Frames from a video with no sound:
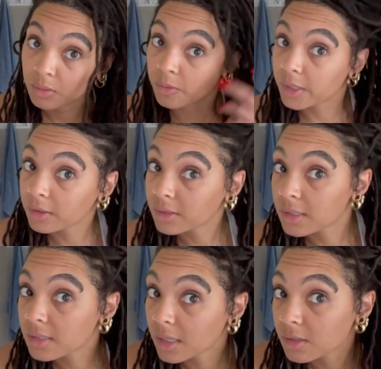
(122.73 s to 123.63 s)

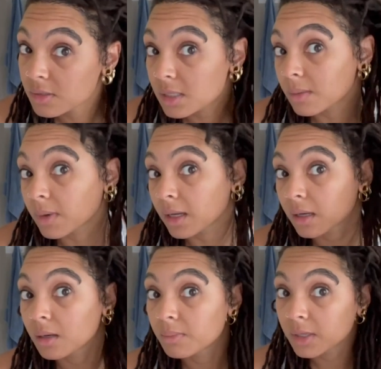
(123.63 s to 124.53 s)
weirdness that you see in my
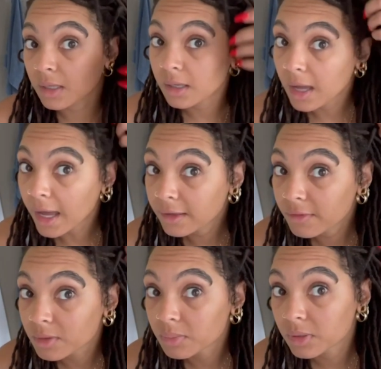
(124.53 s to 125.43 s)
hair. But yeah, I
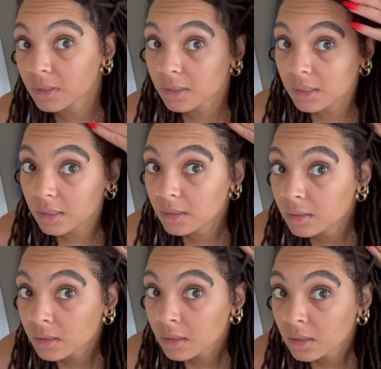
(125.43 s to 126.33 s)
haven't put any
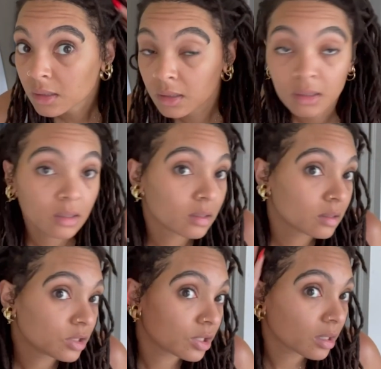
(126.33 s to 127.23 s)

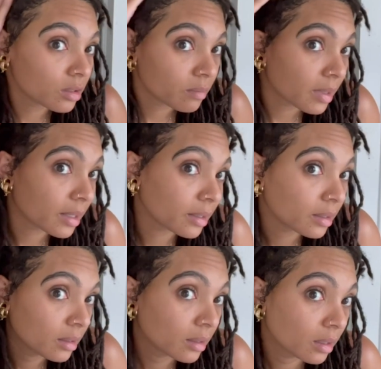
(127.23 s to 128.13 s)
gel on
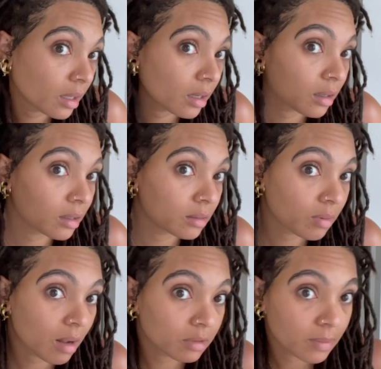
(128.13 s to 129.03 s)
my hair in
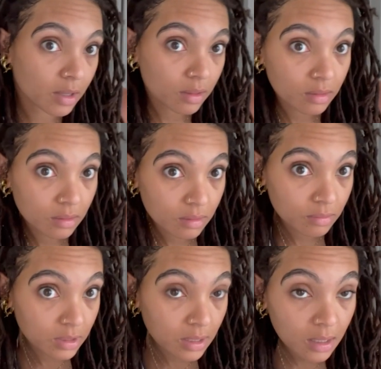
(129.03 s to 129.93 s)
probably about
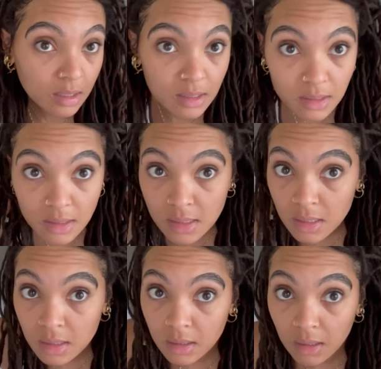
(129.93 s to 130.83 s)
3 days.
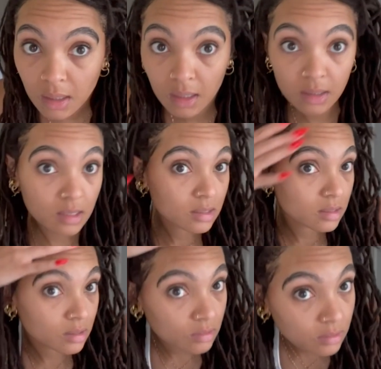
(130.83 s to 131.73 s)
And it's
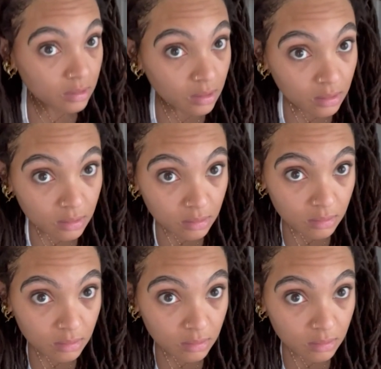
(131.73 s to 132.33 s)
still looking